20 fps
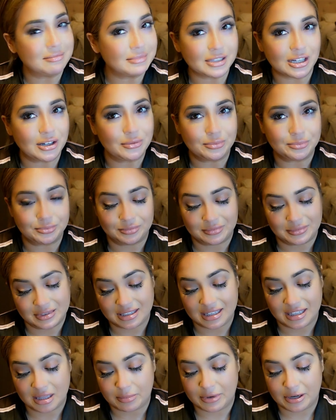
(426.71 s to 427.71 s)
No, it's
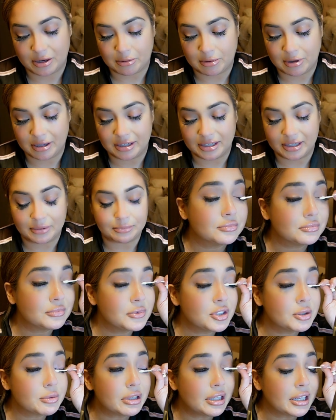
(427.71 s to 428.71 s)
not the better quality. If
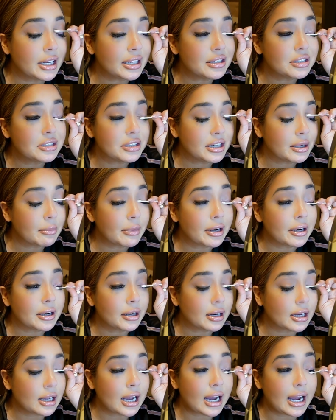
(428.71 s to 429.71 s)
you spend less, you get better.